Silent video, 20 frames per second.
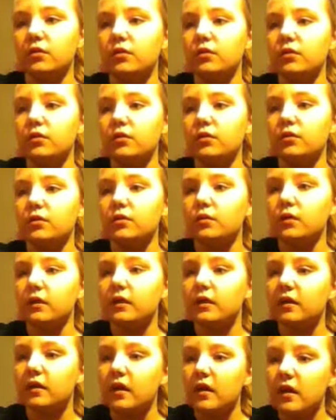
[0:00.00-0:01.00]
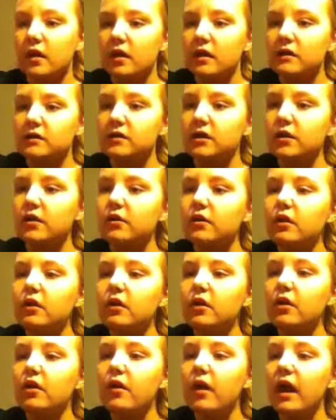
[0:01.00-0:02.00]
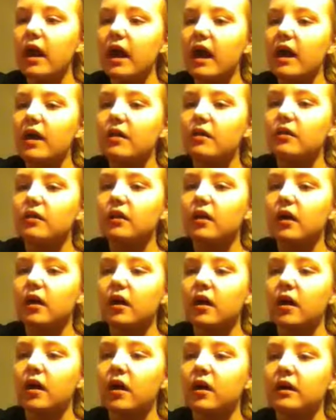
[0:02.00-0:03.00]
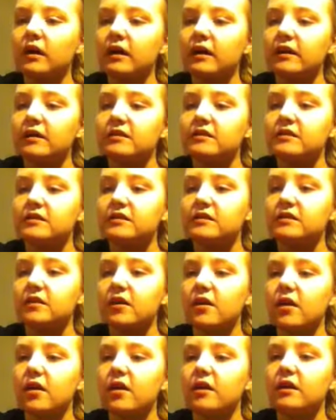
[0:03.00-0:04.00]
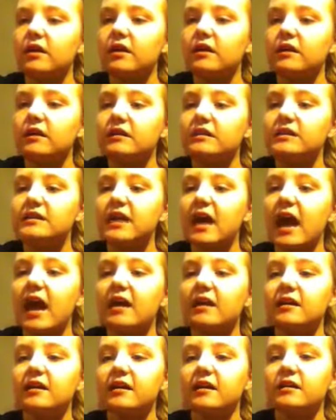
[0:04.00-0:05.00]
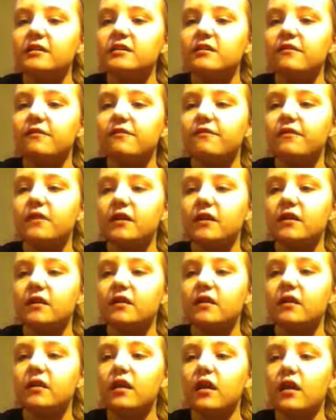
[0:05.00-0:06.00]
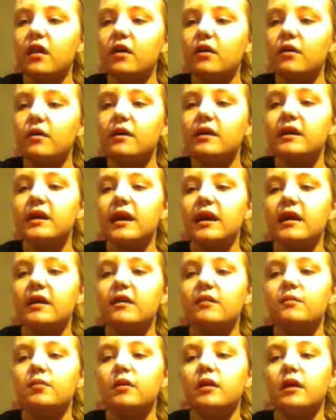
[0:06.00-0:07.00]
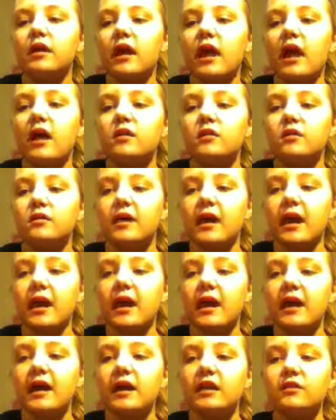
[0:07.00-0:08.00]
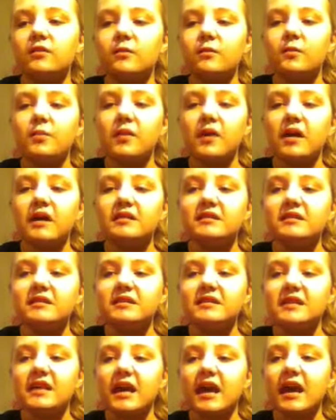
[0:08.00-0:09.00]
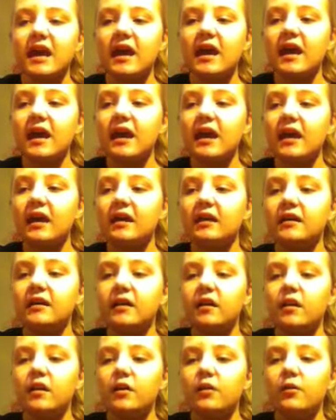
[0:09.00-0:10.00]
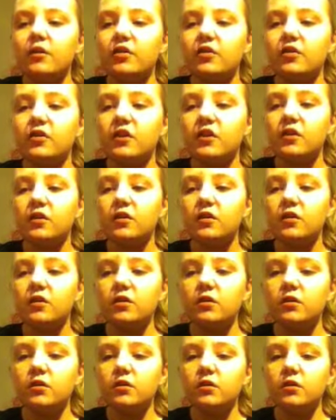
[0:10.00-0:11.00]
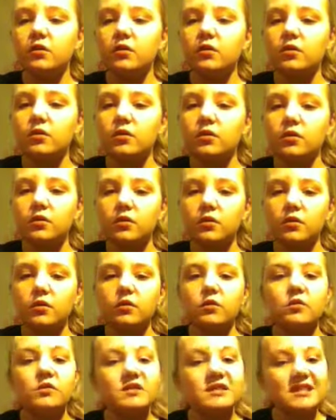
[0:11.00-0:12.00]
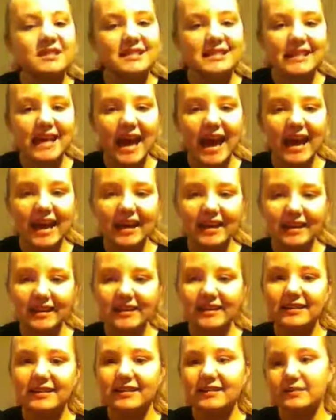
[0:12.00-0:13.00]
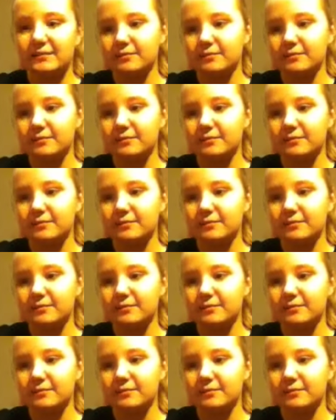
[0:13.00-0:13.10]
Don't know how long it's gonna take to feel okay, but I know I have the best day with you today.